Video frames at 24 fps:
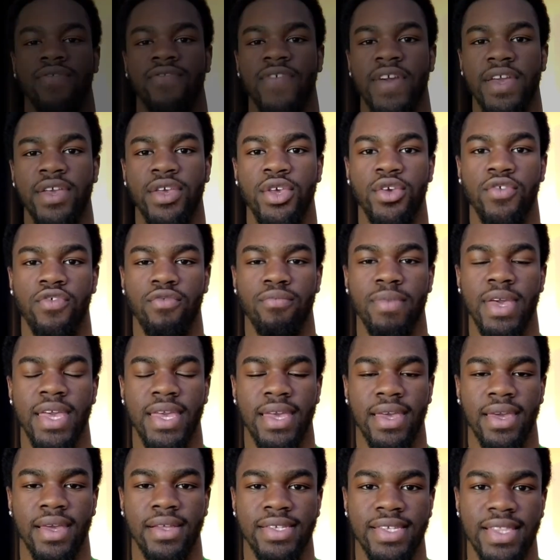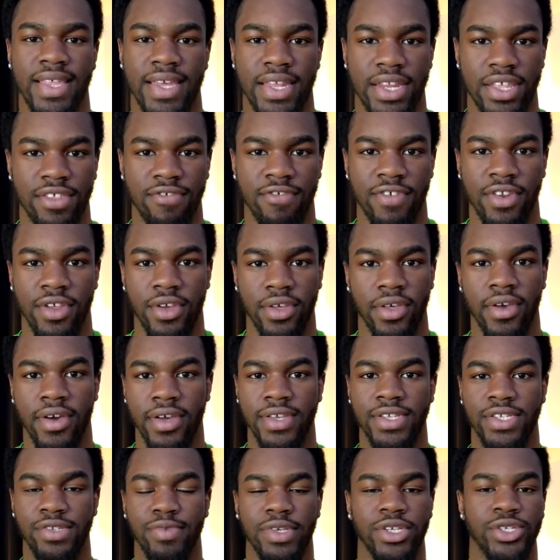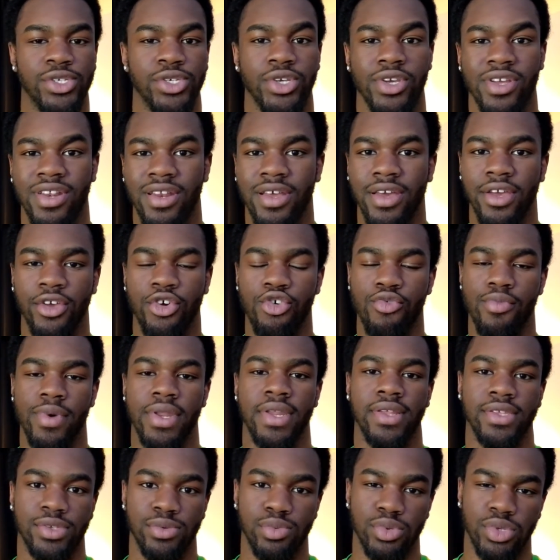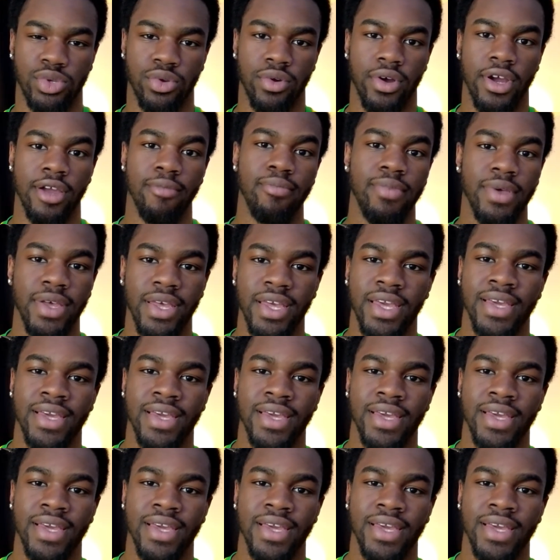Thank you for making it to the end of the video guys. Make sure you like, comment and subscribe.